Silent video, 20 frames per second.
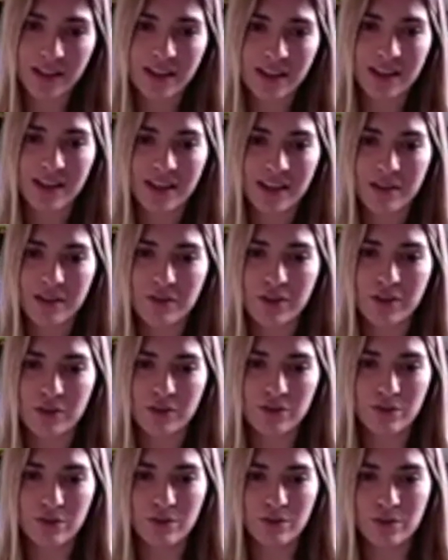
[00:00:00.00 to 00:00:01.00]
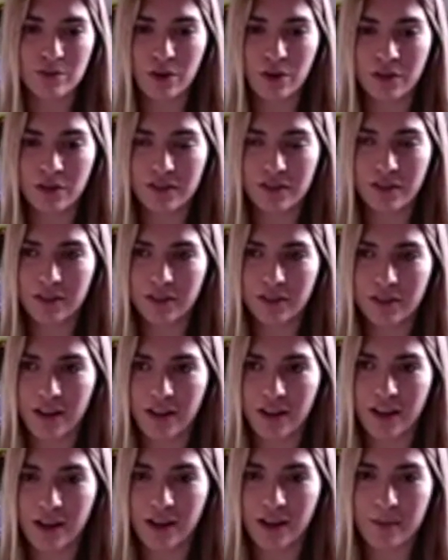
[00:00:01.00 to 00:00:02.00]
if you do not
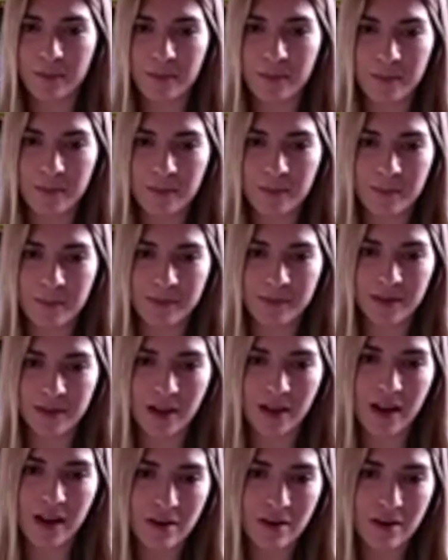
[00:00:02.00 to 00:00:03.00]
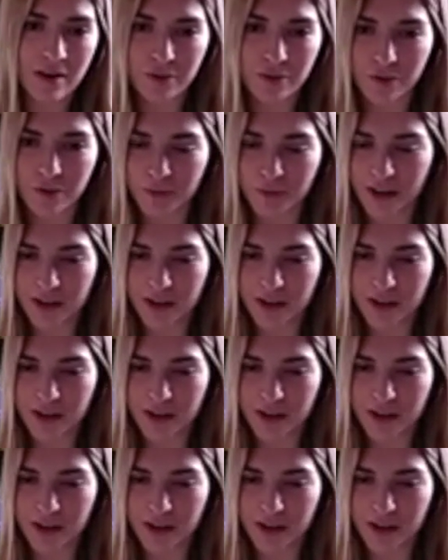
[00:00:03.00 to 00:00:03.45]
have already